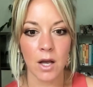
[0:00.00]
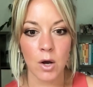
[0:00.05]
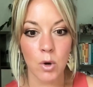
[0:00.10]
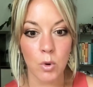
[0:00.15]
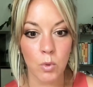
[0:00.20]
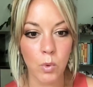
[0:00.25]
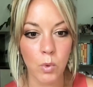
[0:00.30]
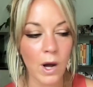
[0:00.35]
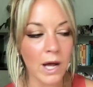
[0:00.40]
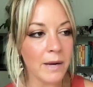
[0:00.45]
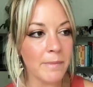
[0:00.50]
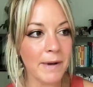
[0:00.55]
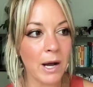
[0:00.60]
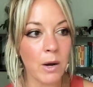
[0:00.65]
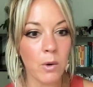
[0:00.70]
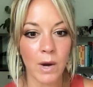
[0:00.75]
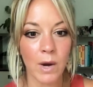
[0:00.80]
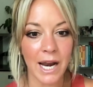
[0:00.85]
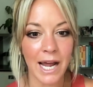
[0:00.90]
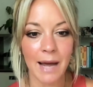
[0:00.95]
What about
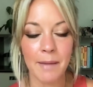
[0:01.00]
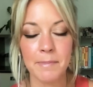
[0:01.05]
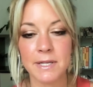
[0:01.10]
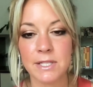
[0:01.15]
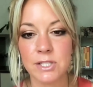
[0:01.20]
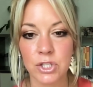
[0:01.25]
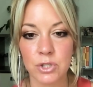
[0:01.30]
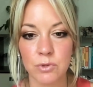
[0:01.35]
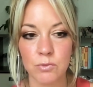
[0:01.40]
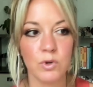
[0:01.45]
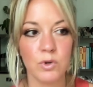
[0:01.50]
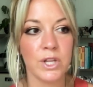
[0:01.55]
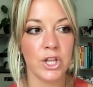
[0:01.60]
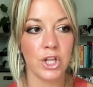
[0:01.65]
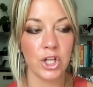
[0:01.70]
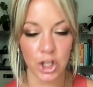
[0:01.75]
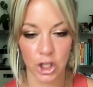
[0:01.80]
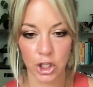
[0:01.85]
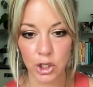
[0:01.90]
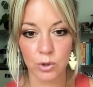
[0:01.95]
what happens with
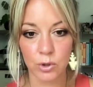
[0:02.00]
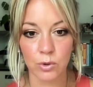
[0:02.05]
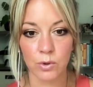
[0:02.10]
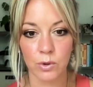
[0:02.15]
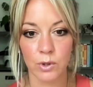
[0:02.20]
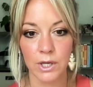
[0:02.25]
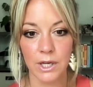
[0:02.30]
you?